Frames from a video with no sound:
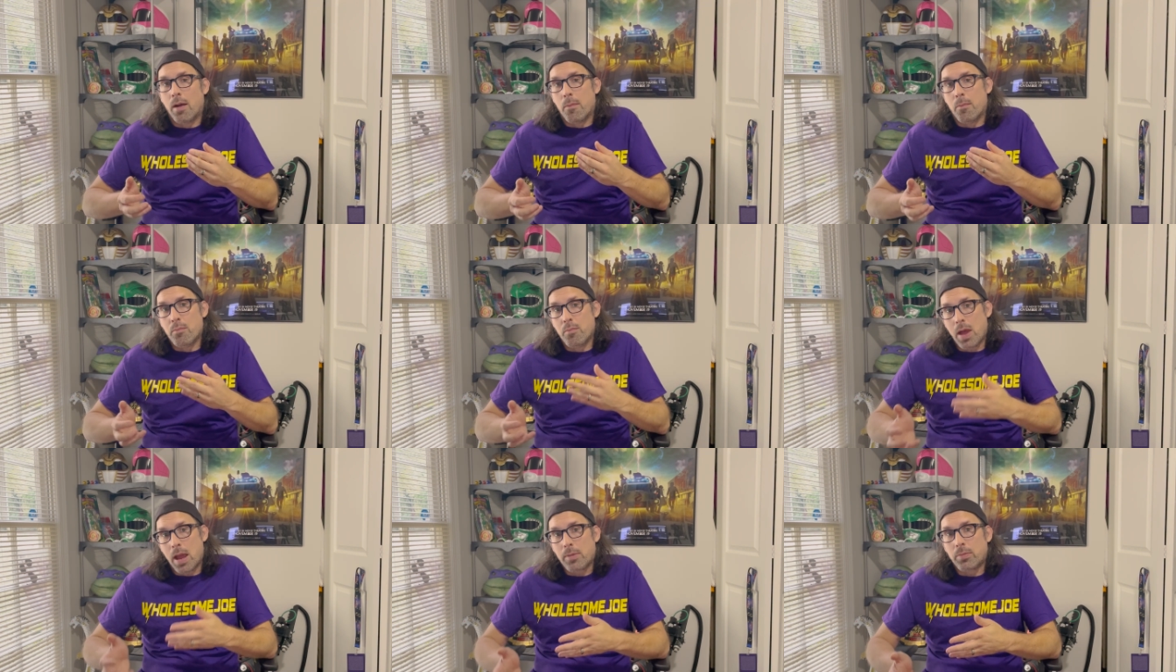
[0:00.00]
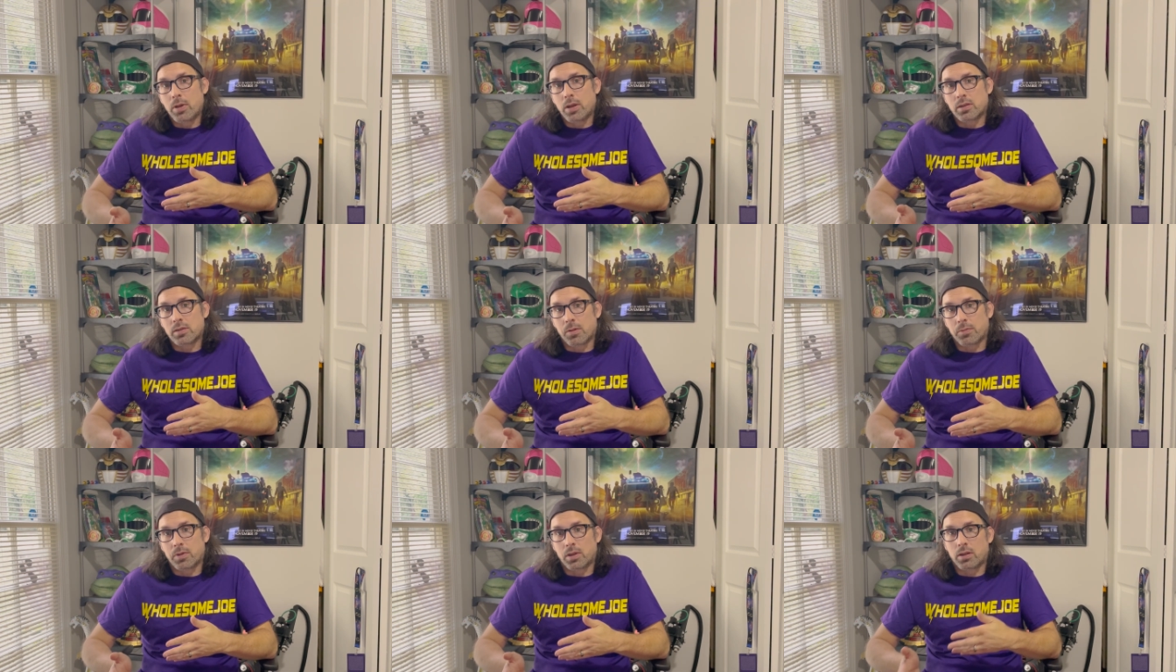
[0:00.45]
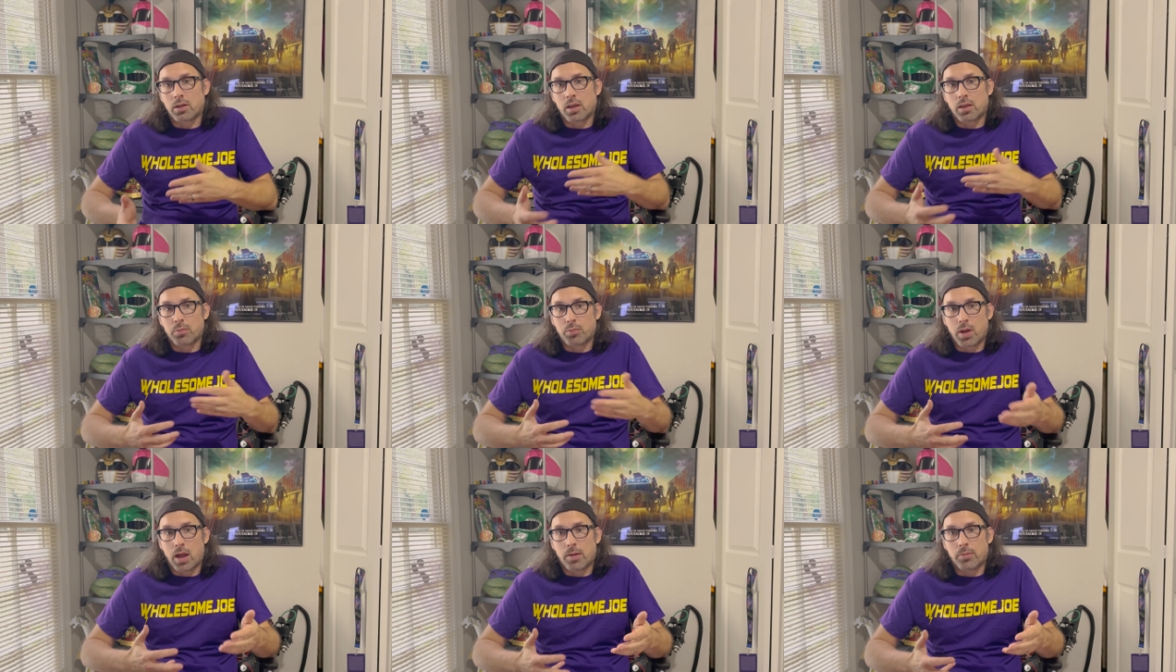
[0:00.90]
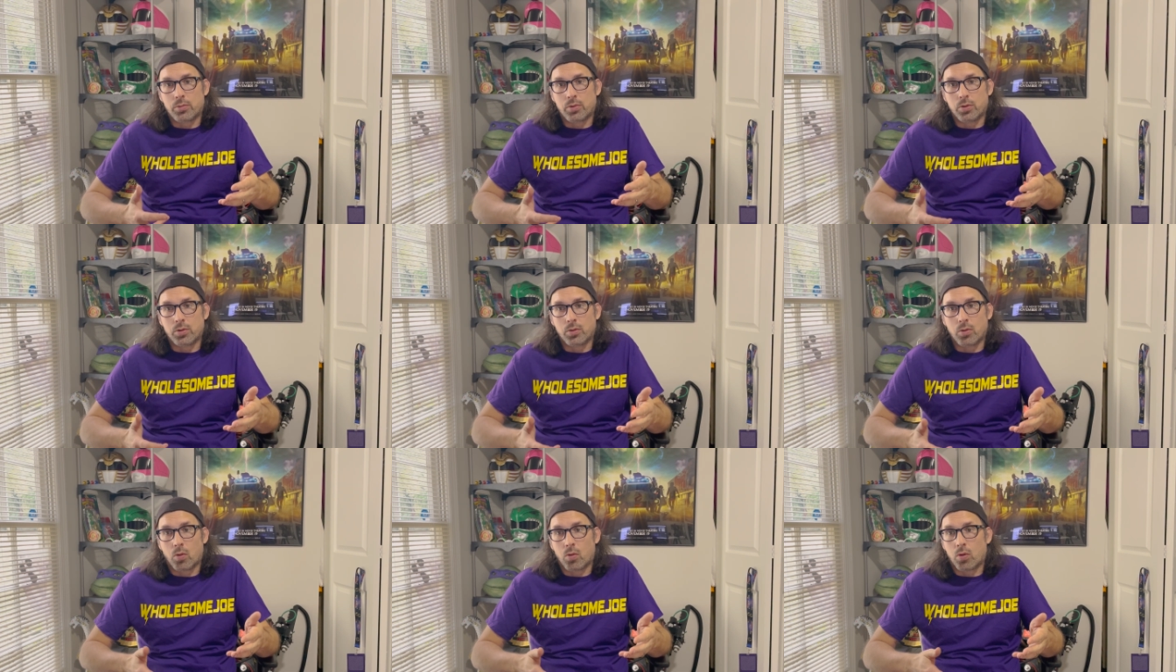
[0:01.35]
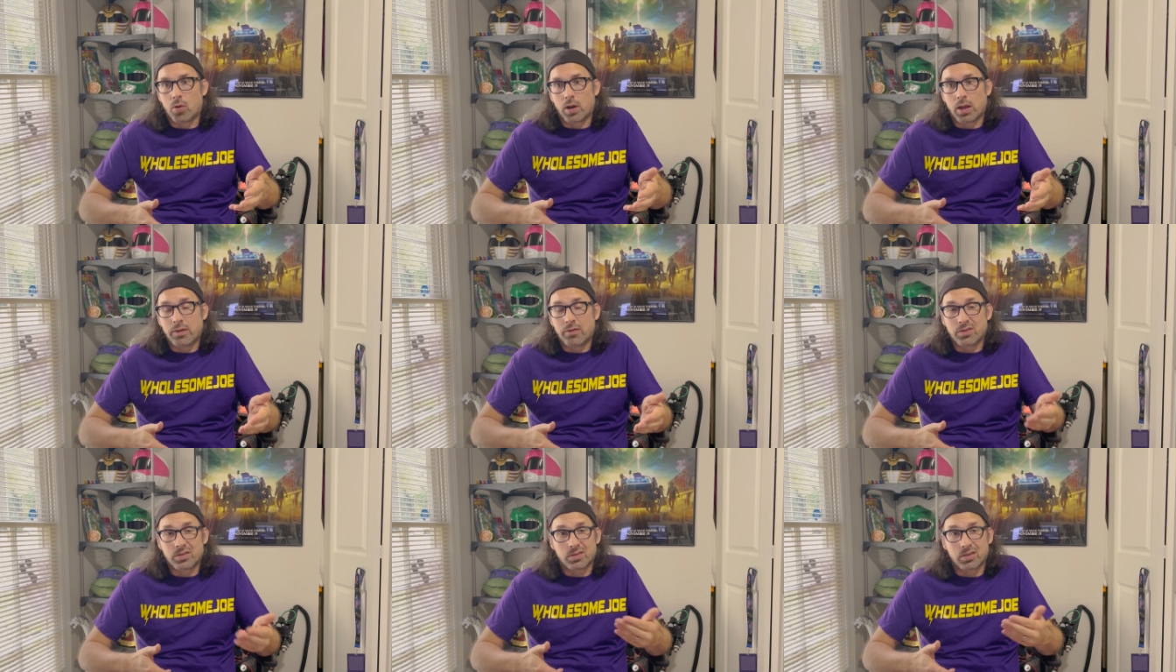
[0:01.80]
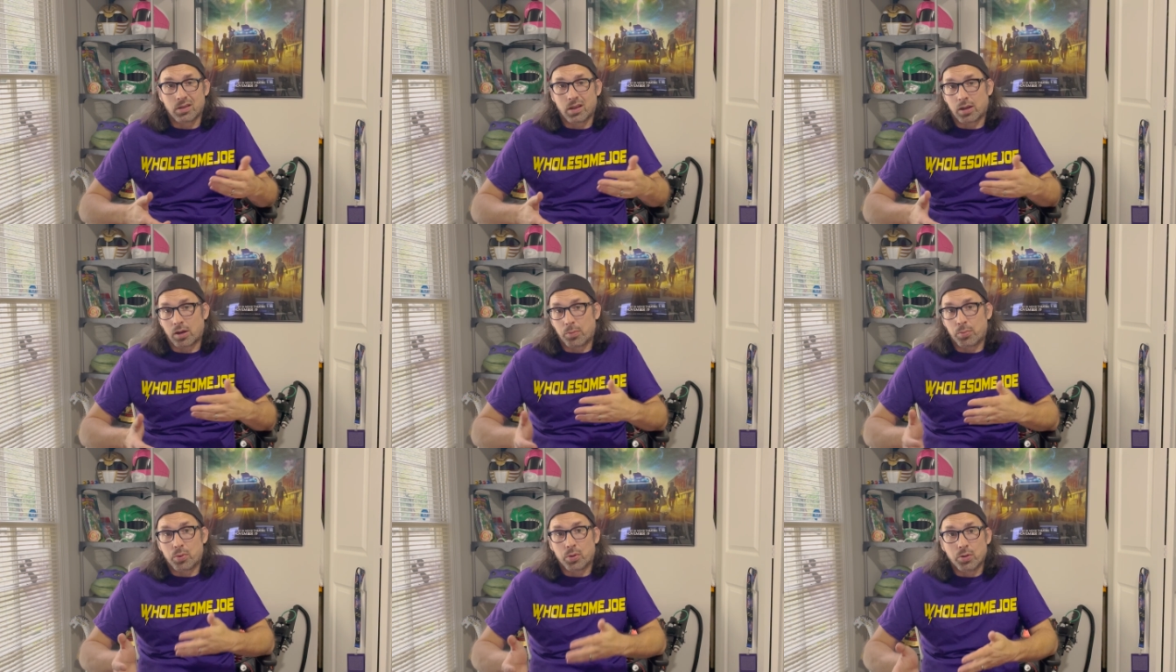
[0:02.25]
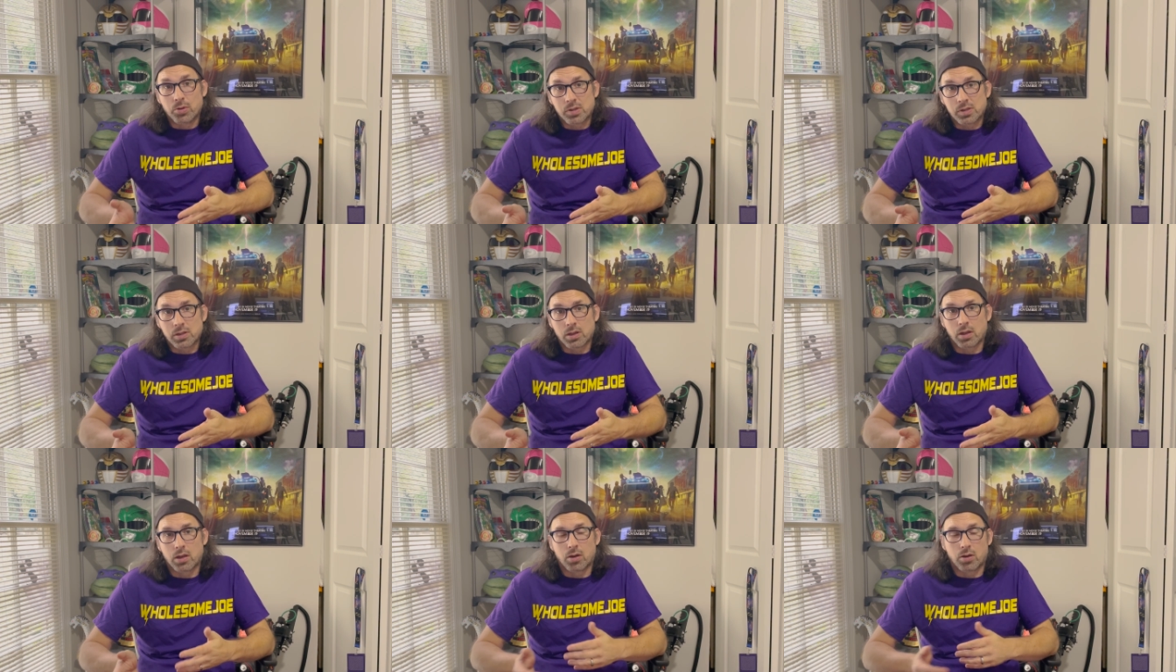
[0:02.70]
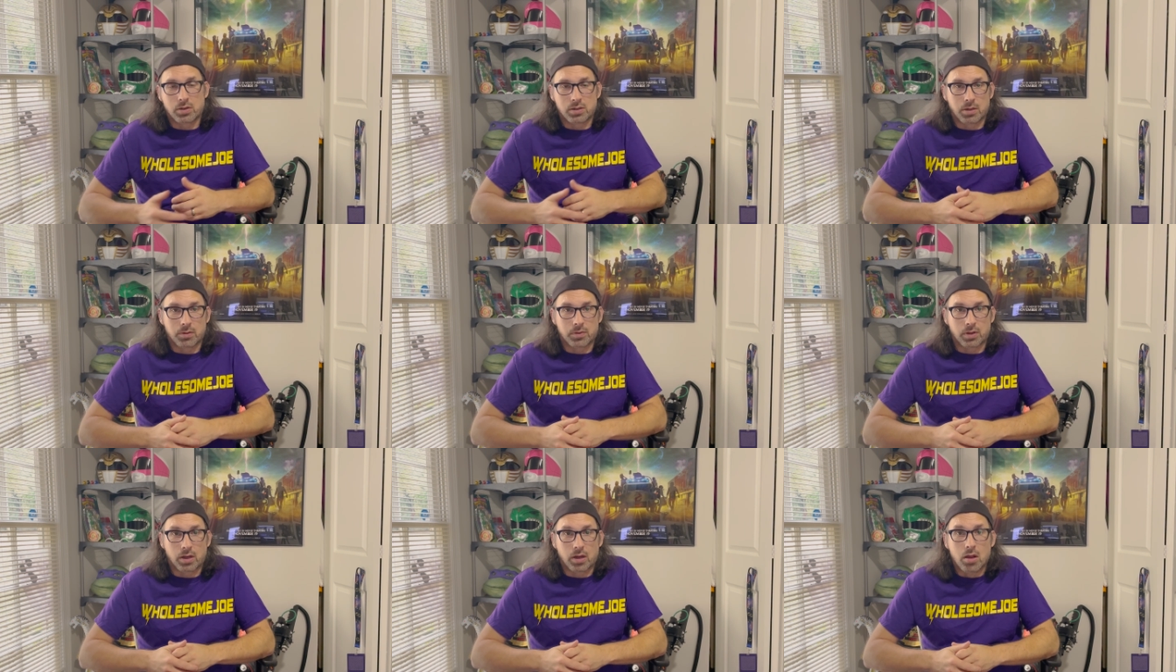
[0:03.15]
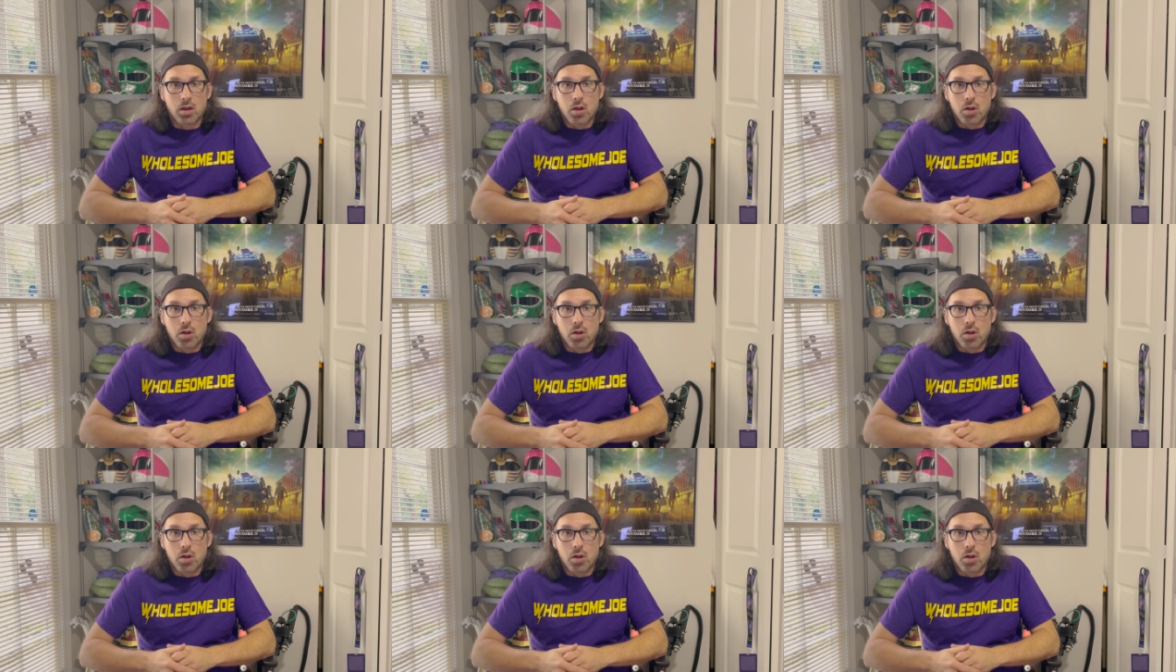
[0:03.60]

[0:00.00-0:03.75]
maybe something like the Bamboo or even like a Prusa or something